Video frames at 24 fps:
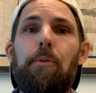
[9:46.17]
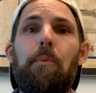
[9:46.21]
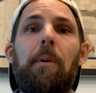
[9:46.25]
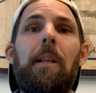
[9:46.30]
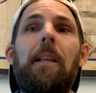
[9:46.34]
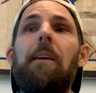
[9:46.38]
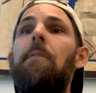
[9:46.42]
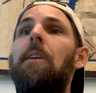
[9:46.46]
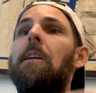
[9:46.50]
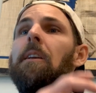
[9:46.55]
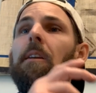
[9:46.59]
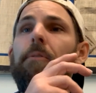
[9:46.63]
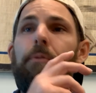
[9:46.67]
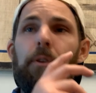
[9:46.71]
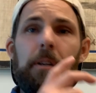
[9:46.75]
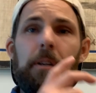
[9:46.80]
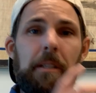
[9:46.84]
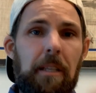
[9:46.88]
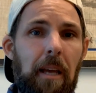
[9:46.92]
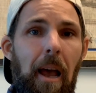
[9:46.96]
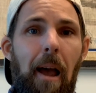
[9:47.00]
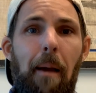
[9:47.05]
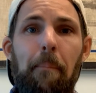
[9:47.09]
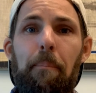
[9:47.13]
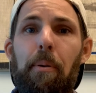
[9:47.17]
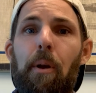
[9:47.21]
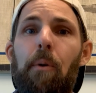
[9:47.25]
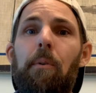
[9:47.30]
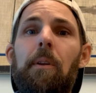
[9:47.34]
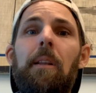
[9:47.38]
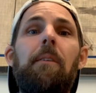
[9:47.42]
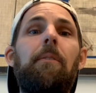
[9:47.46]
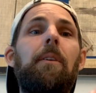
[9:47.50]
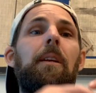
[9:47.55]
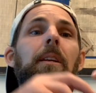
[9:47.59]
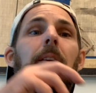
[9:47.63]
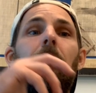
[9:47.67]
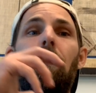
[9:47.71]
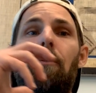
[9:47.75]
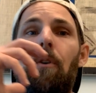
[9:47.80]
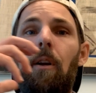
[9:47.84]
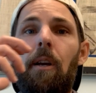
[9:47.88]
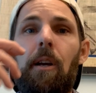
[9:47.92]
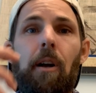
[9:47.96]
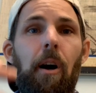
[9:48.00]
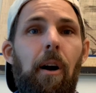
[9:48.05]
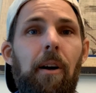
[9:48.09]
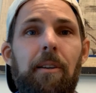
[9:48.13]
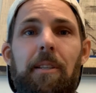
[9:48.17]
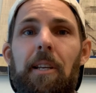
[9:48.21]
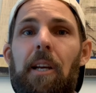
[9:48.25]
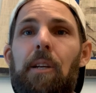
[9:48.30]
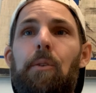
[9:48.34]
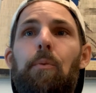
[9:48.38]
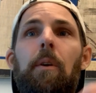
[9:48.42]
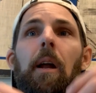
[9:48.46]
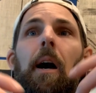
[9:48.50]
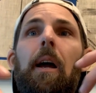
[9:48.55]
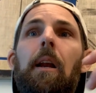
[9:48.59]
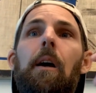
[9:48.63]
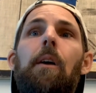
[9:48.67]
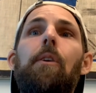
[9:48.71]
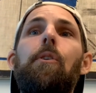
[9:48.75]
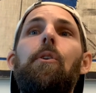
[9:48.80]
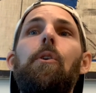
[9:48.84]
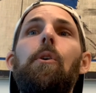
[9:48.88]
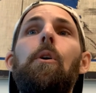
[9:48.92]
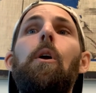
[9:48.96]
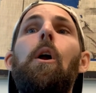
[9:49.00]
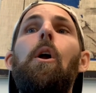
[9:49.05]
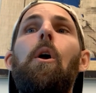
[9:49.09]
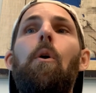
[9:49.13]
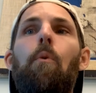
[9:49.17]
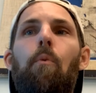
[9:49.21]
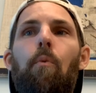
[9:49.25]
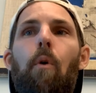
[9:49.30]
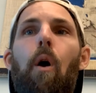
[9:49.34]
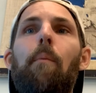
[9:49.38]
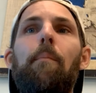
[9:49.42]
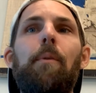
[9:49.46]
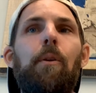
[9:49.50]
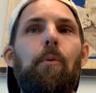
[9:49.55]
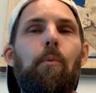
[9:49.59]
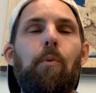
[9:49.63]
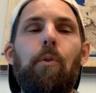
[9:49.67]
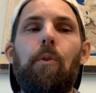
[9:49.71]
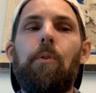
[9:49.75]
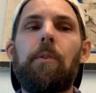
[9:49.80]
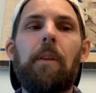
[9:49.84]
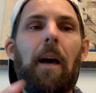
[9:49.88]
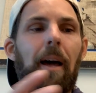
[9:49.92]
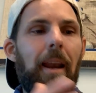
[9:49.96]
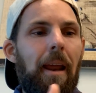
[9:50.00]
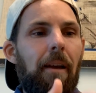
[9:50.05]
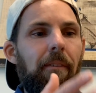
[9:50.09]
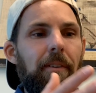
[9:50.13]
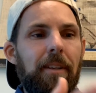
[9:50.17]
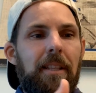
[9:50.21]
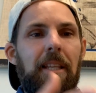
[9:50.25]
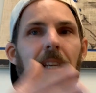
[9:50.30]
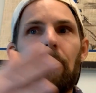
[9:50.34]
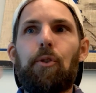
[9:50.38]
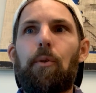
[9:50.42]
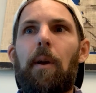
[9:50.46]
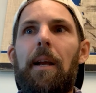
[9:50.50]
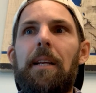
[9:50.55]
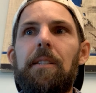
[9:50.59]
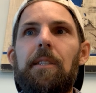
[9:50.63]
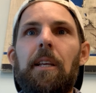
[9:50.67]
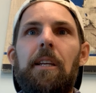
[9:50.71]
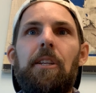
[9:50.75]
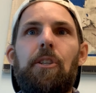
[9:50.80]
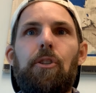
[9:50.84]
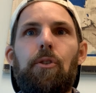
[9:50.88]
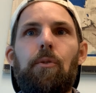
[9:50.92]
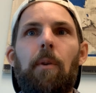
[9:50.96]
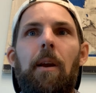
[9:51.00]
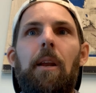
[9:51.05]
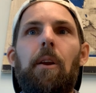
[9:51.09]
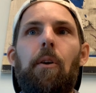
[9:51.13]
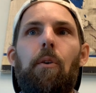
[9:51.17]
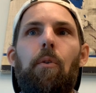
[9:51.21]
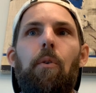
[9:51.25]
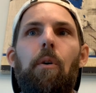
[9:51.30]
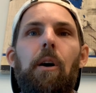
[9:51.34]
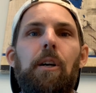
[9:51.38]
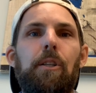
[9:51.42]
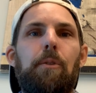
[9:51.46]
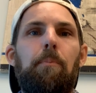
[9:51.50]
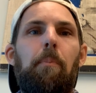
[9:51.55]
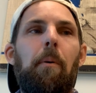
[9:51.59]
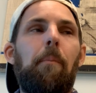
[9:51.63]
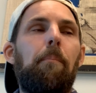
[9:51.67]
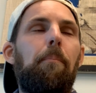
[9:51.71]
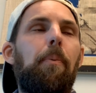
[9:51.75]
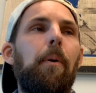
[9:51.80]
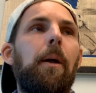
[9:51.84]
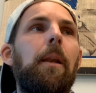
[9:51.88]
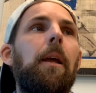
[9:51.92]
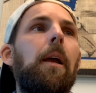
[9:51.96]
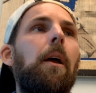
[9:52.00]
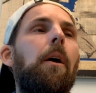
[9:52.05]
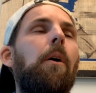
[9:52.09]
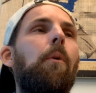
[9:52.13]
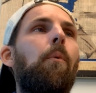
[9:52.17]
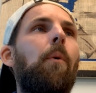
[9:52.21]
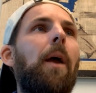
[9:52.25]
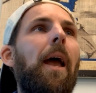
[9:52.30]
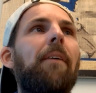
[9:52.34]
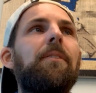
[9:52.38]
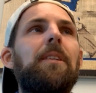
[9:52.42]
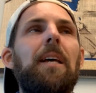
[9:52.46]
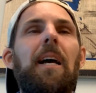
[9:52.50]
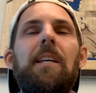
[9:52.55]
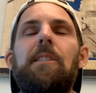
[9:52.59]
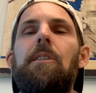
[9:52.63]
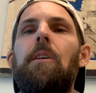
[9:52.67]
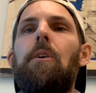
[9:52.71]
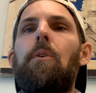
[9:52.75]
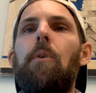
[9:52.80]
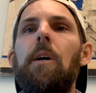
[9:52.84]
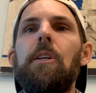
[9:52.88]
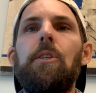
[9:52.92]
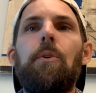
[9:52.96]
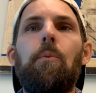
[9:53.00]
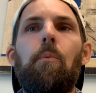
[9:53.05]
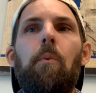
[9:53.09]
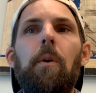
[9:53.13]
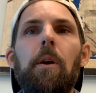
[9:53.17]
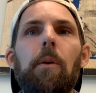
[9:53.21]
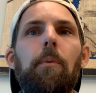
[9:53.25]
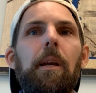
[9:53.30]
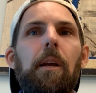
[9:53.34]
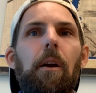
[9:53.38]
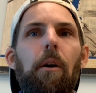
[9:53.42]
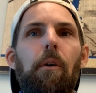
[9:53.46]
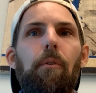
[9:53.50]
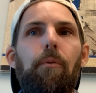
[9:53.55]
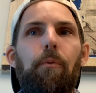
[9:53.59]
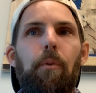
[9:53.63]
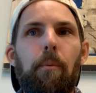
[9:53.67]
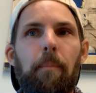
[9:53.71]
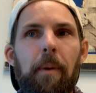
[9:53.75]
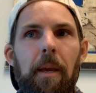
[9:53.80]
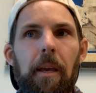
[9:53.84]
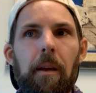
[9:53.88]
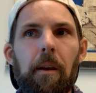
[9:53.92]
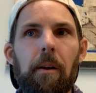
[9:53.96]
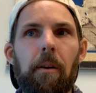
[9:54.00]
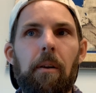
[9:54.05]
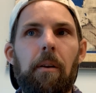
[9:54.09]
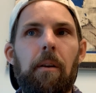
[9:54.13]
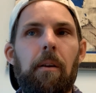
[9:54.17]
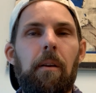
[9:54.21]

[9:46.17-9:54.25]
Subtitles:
We live in a different time period. We live in a different context. We're not under Roman rule. Not everything translates straight across. But we have to ask the question, where do we go from here?